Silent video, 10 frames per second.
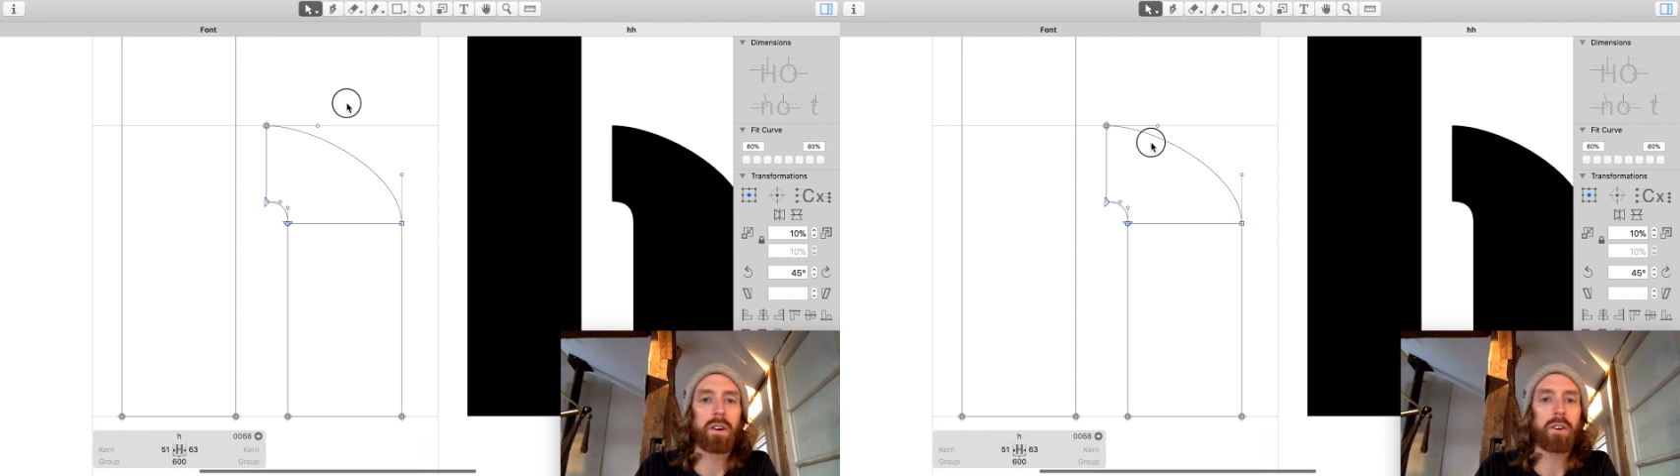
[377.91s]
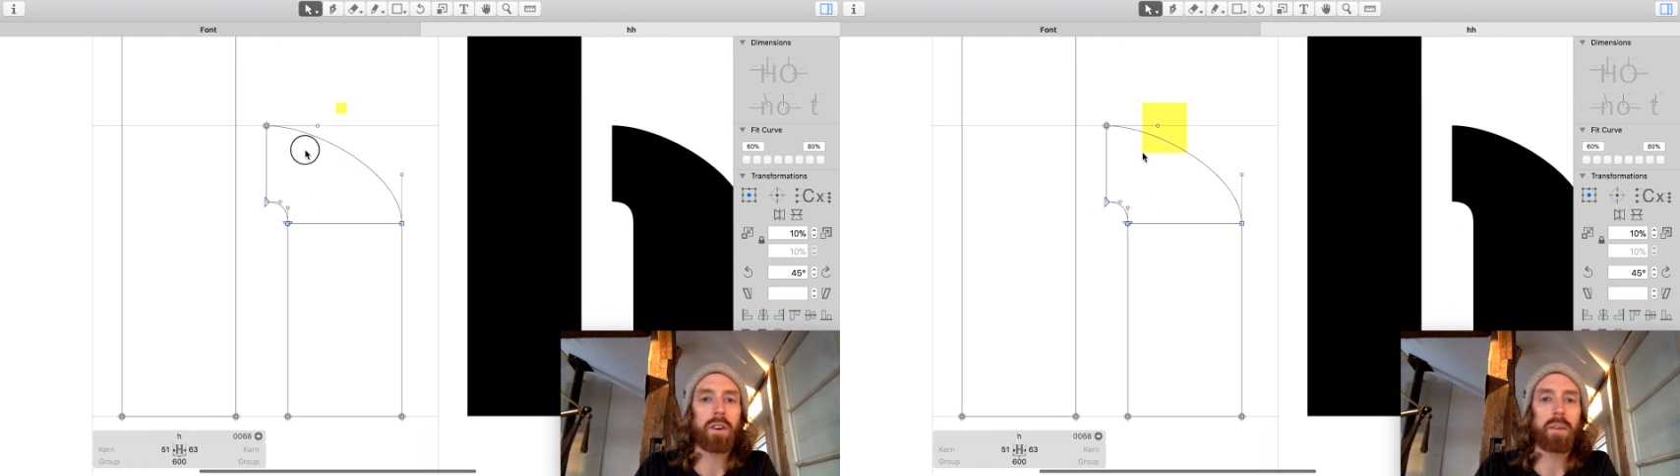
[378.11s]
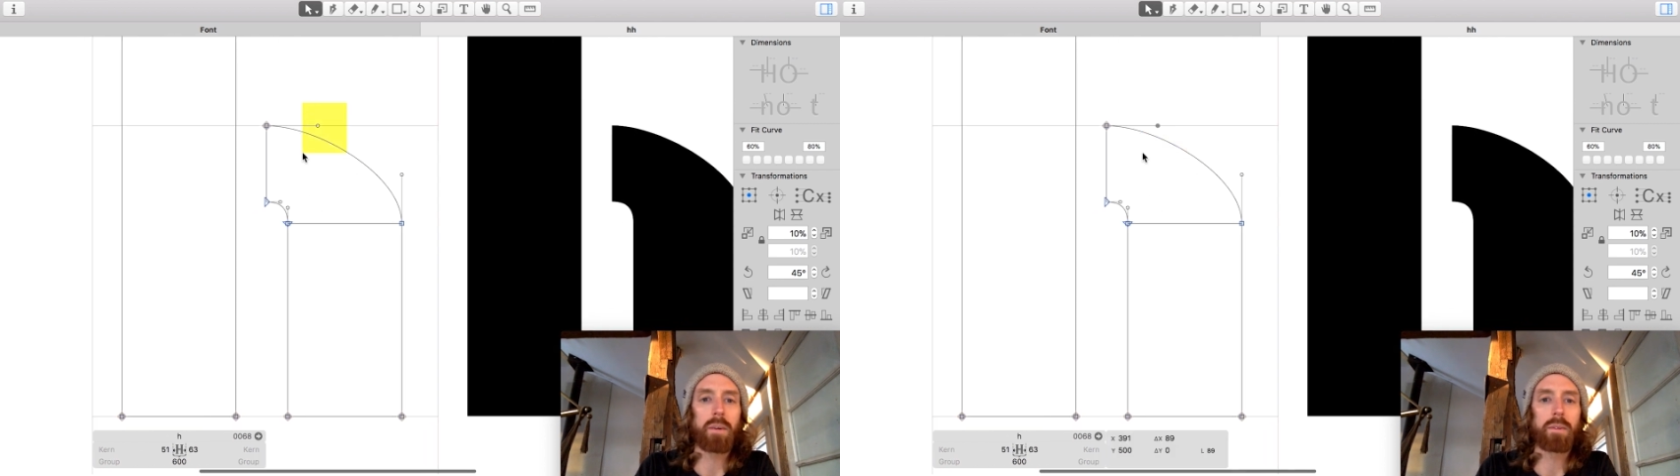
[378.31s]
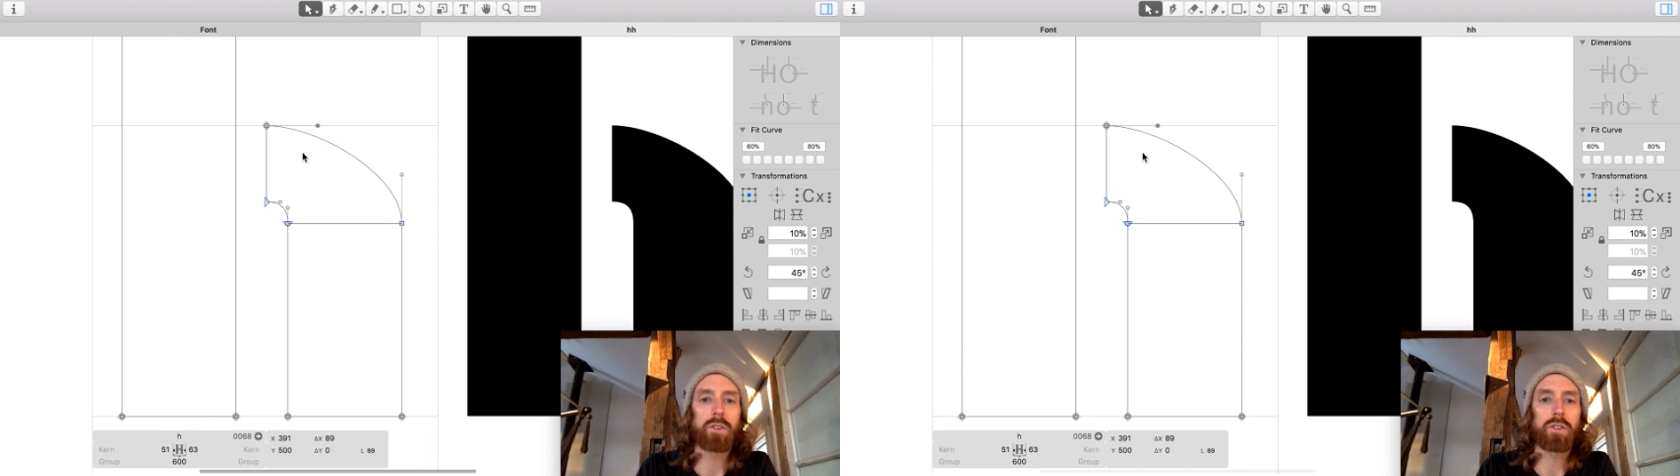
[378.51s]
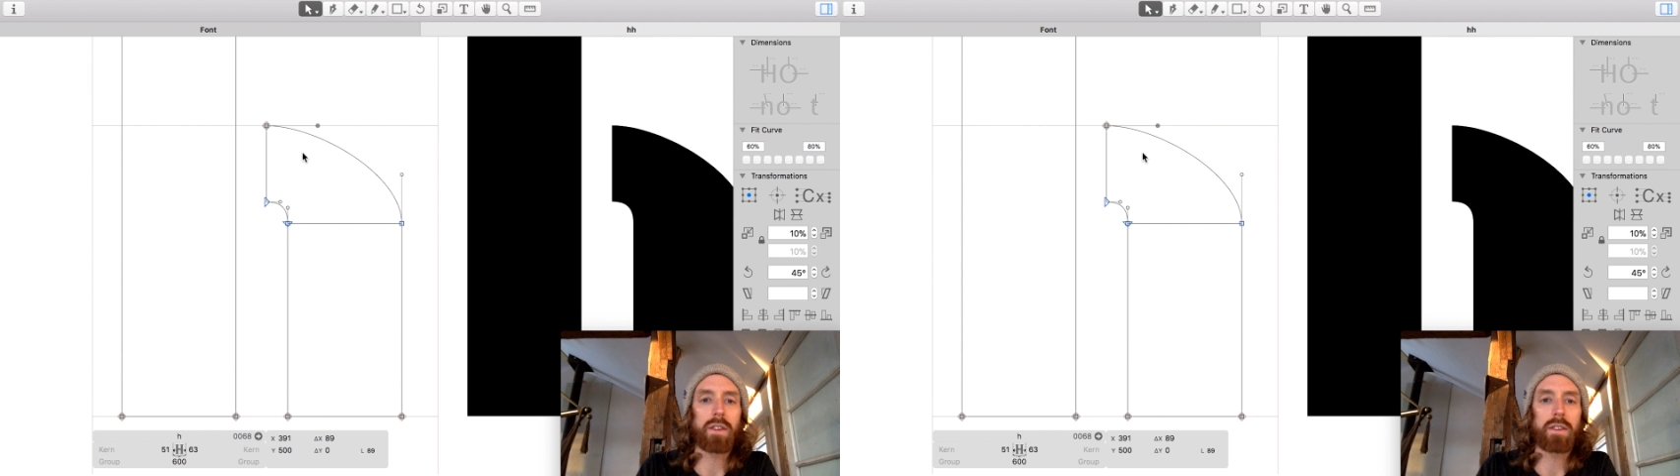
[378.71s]
Okay, but I'm gonna
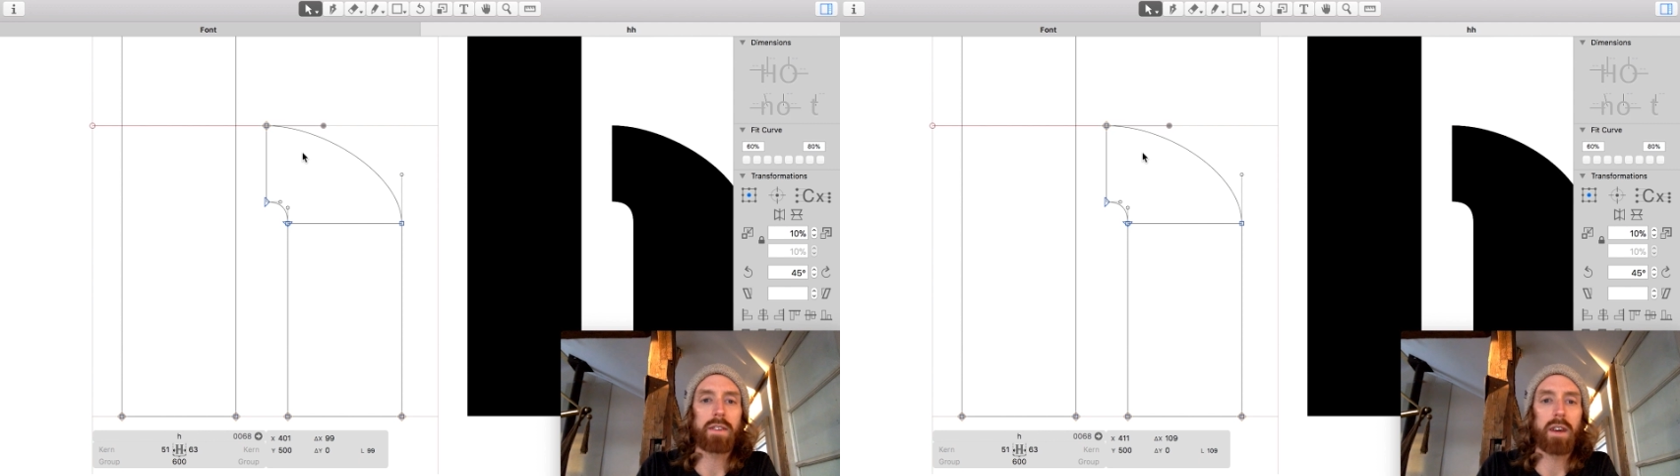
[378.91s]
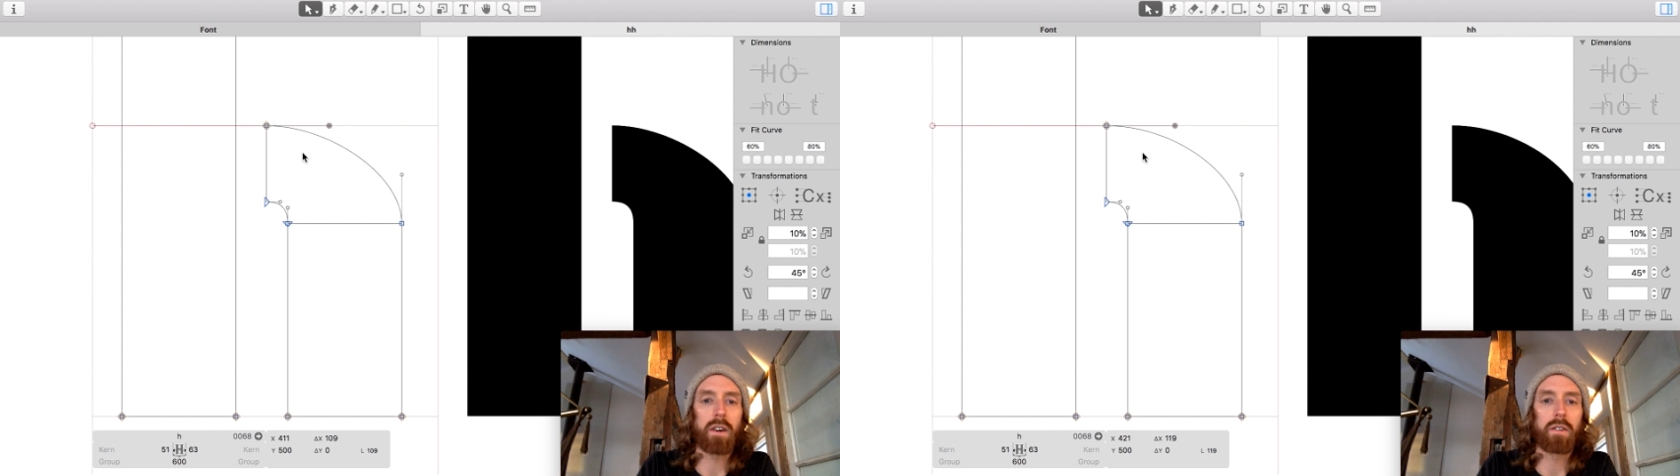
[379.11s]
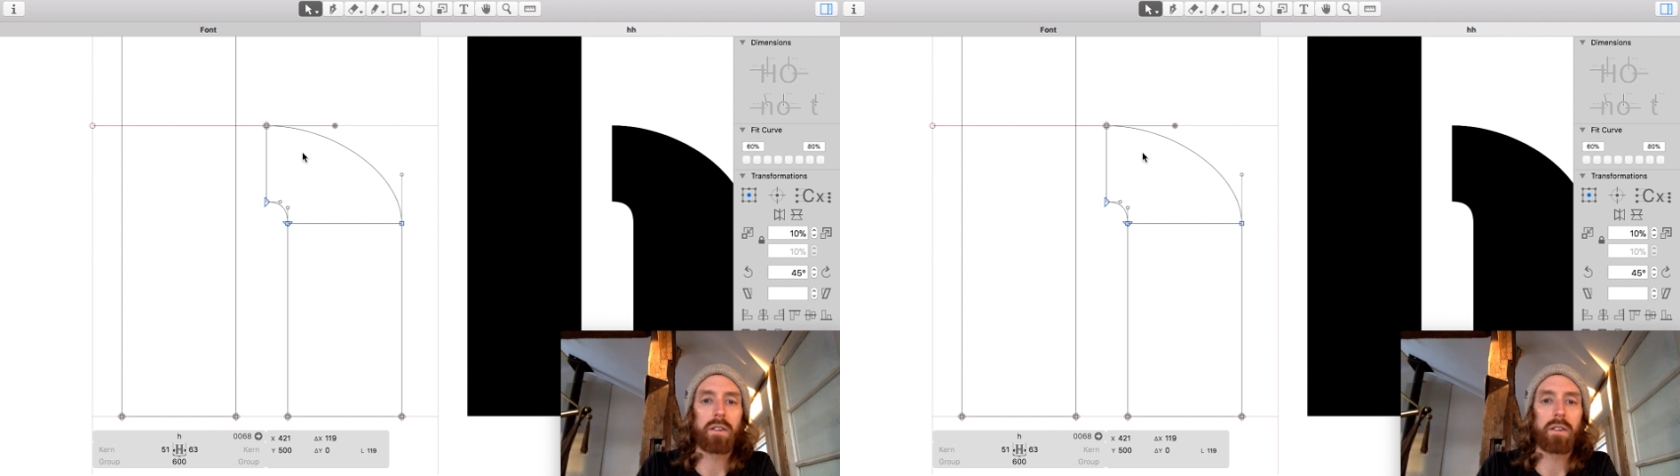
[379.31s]
drag these out.